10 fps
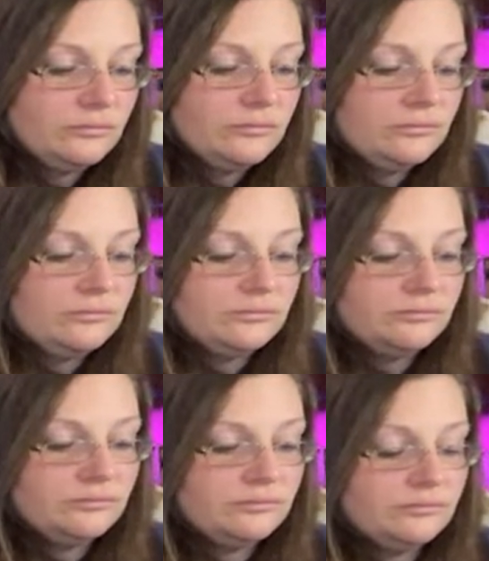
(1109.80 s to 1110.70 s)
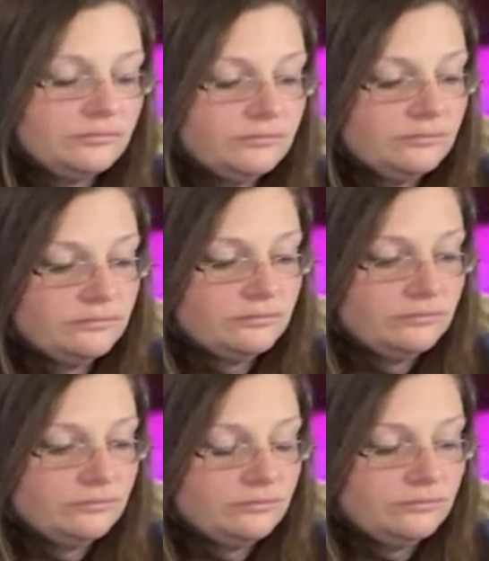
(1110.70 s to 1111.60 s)

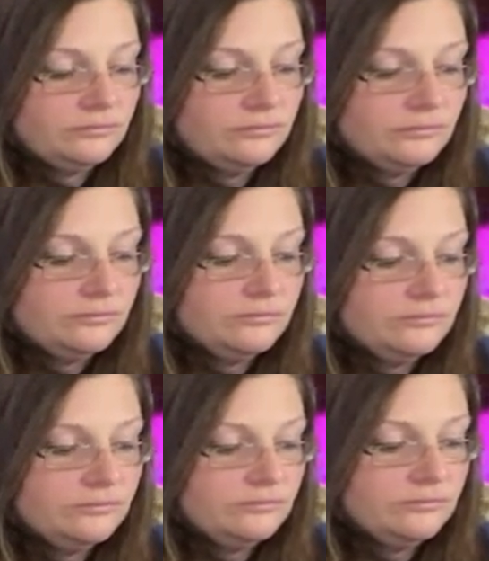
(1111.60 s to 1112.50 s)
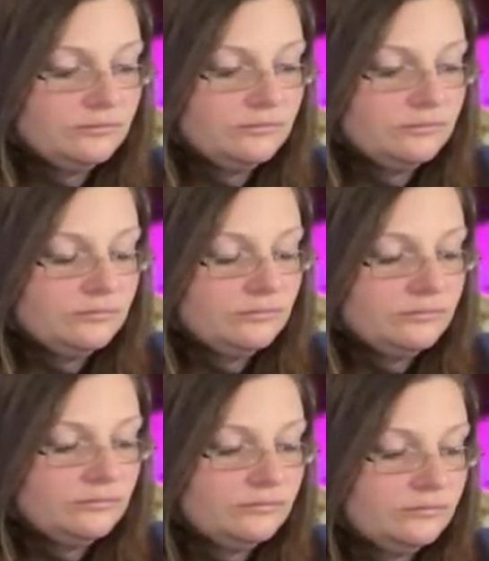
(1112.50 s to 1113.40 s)

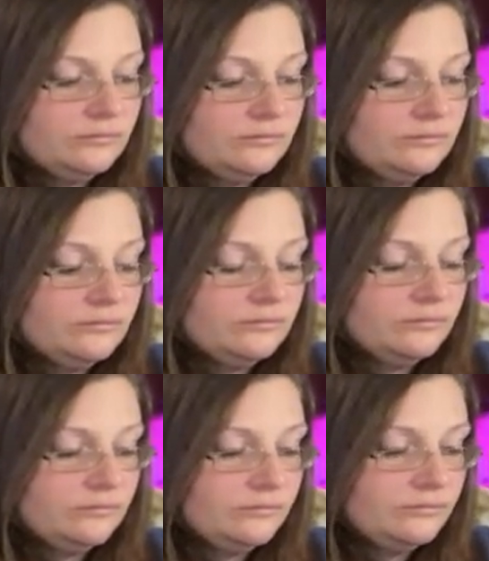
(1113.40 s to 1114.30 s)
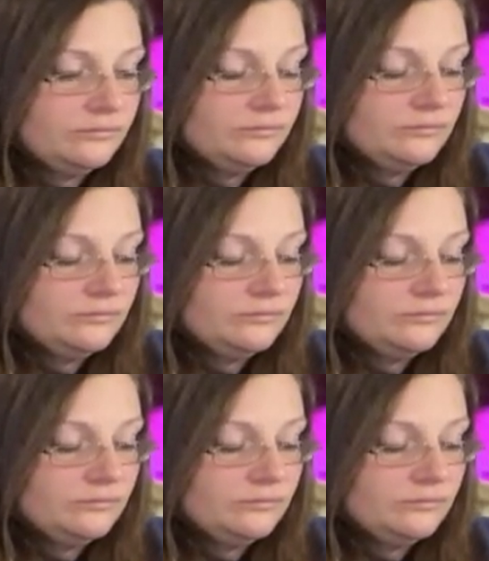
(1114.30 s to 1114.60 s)
This person isn't speaking.